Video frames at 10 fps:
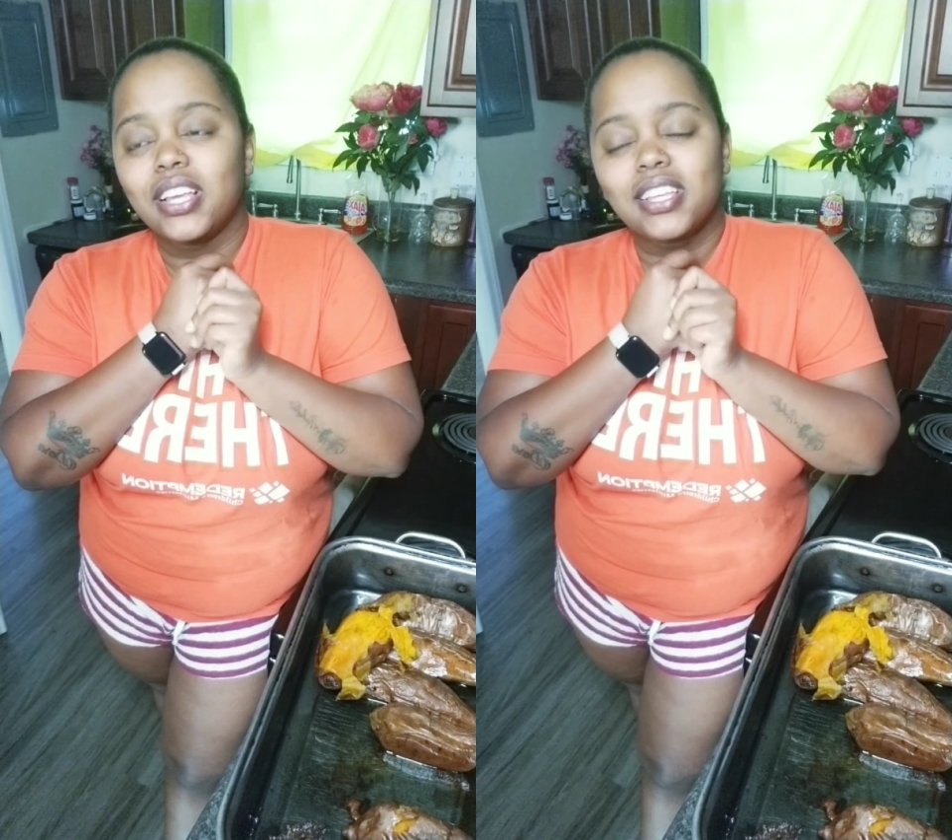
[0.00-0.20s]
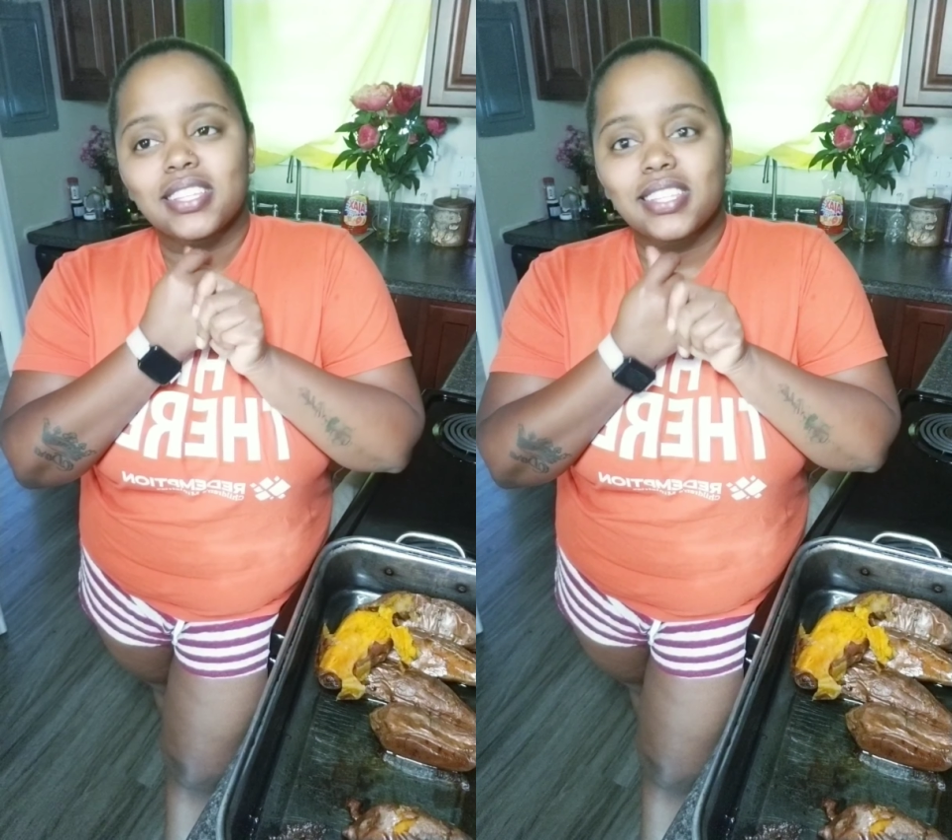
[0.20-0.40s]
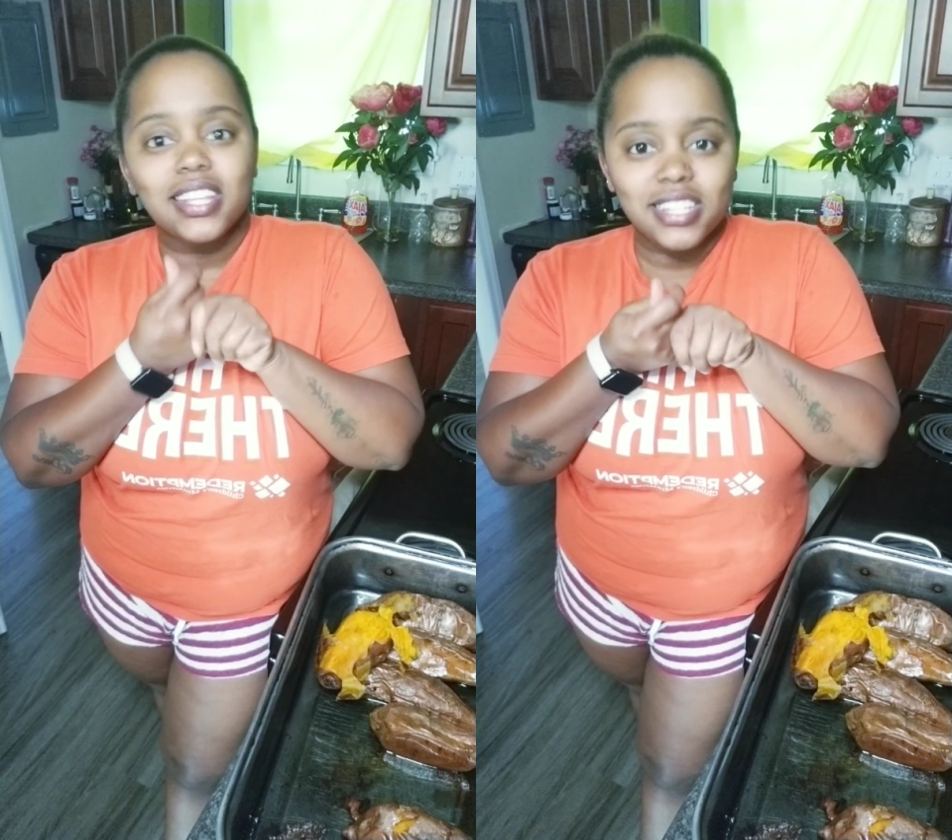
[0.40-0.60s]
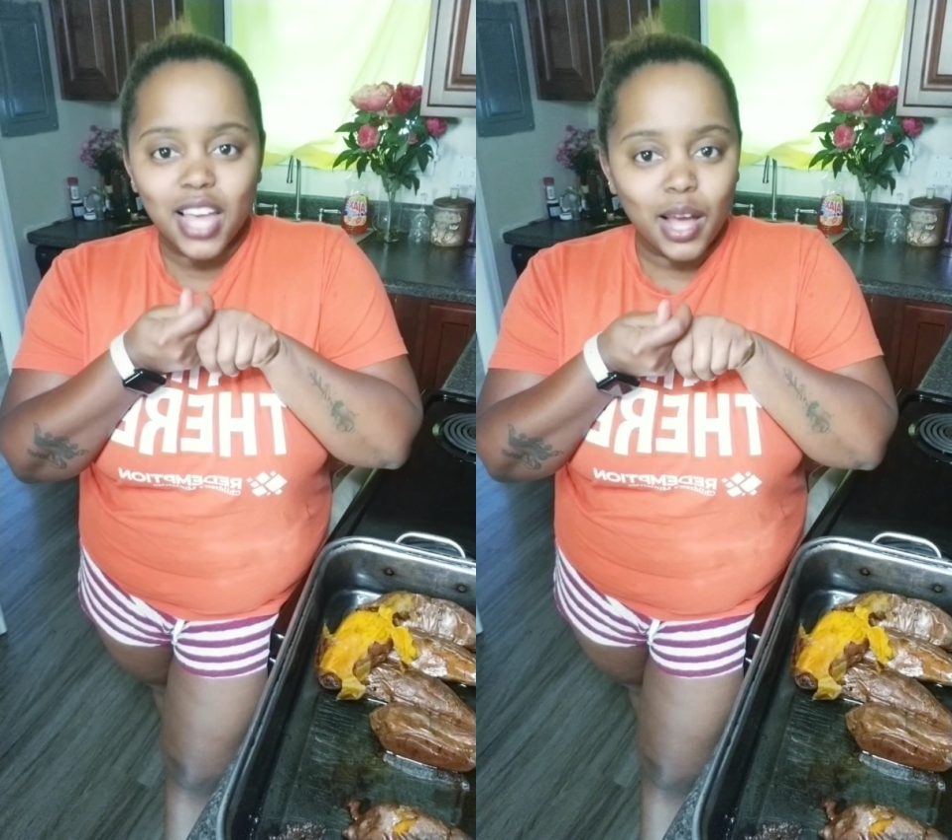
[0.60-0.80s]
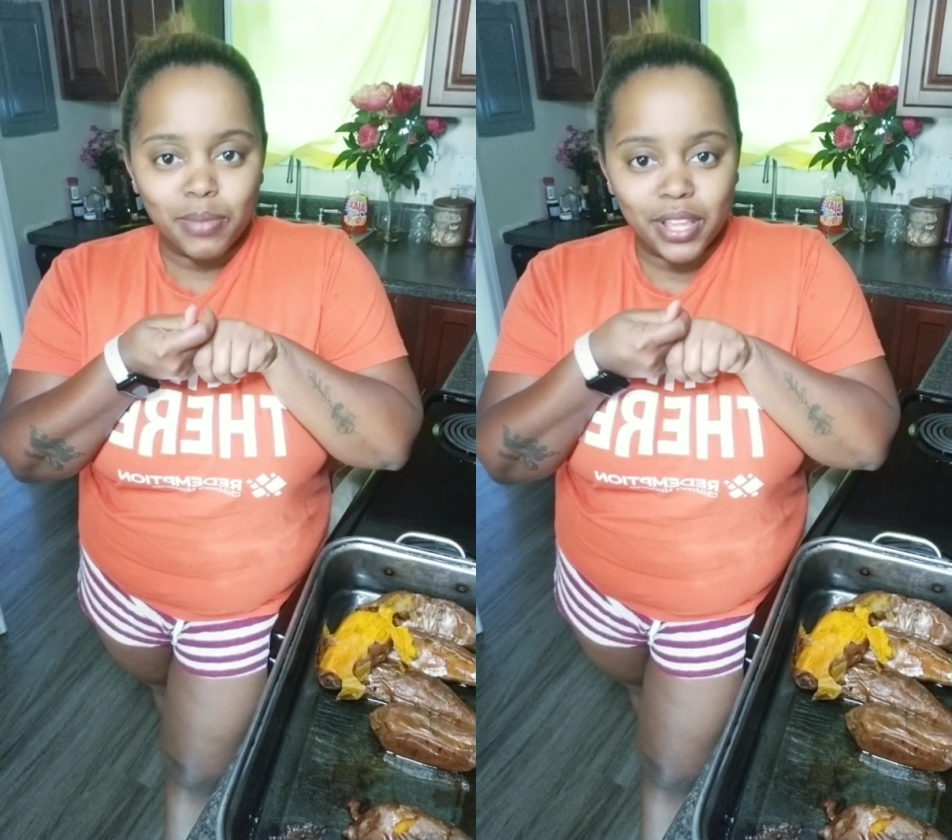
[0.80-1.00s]
such
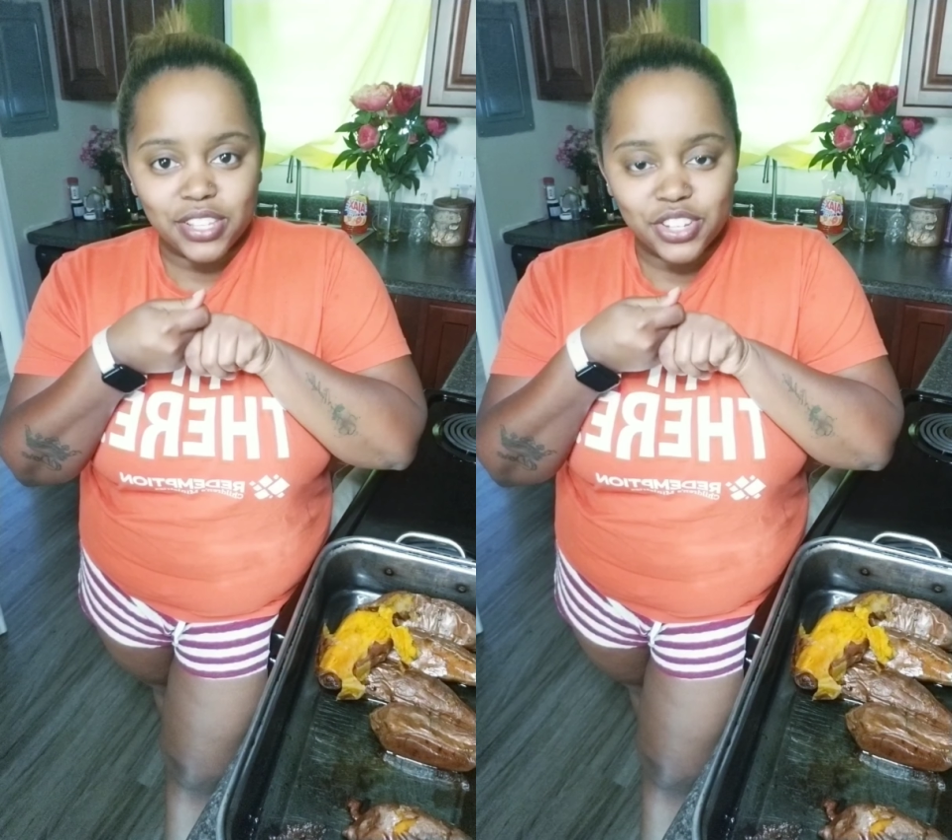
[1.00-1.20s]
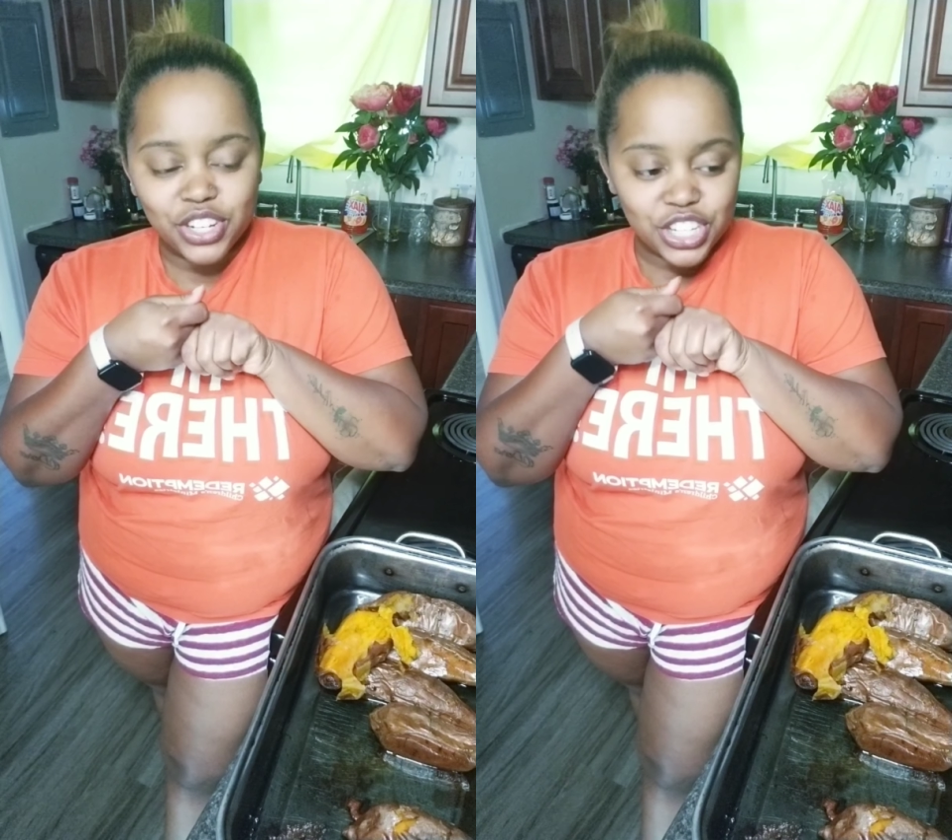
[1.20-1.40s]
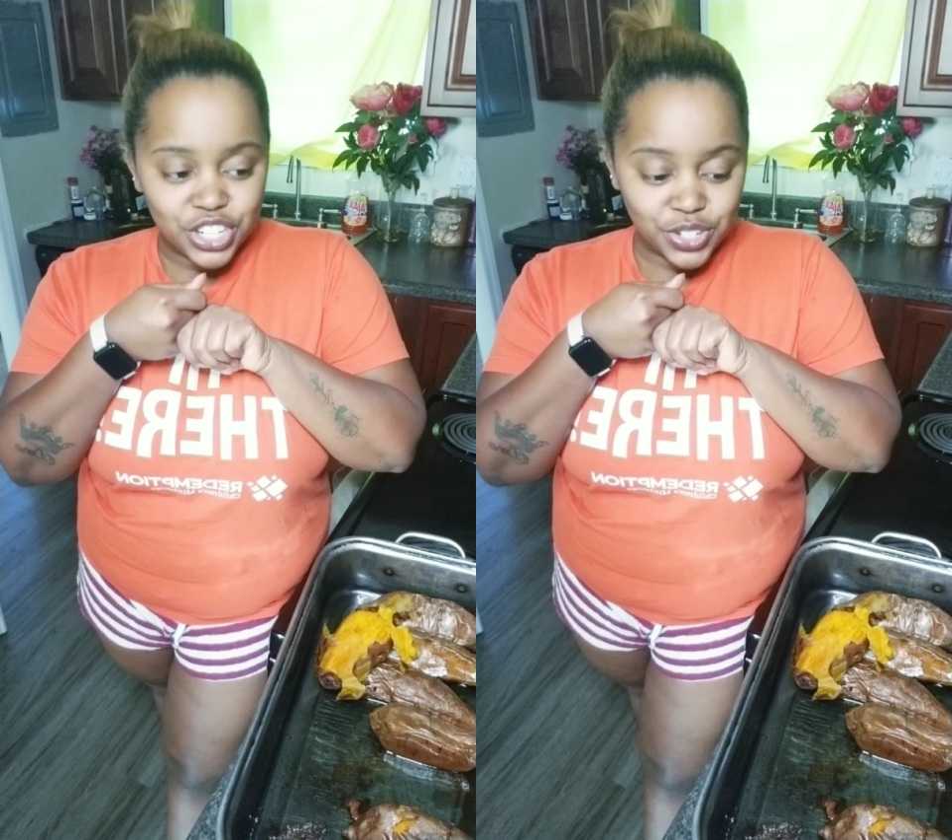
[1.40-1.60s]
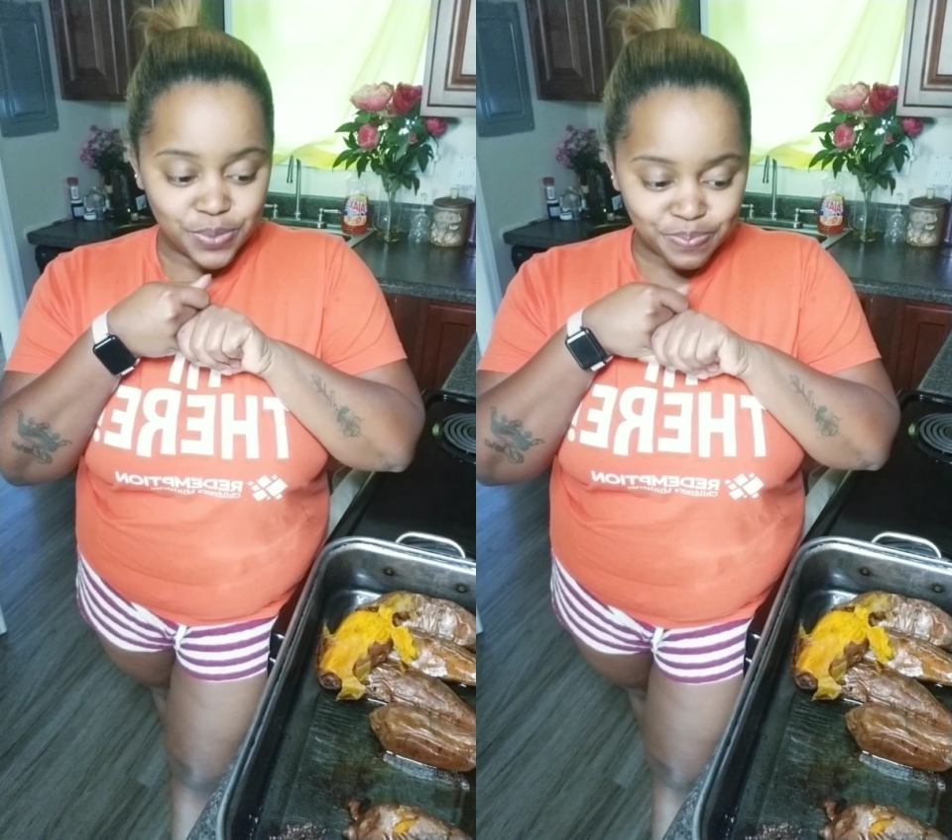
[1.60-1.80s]
complex creatures.